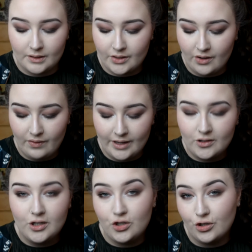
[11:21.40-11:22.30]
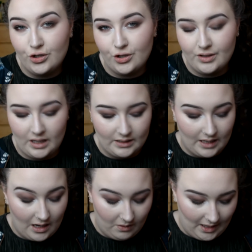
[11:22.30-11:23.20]
So I've literally just used that to
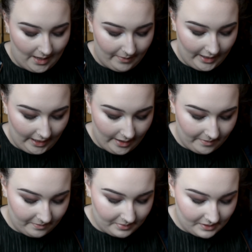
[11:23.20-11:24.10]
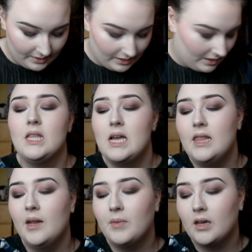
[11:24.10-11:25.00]
outline my lips. And
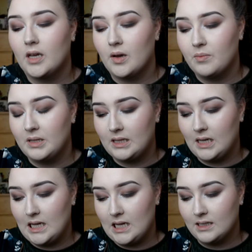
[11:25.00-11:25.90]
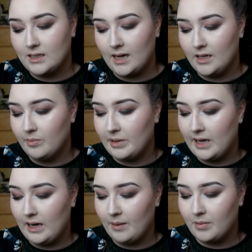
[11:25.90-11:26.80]
then I'm going to go in with the Tanya
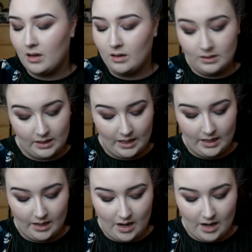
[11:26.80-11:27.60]
Bear lip gloss in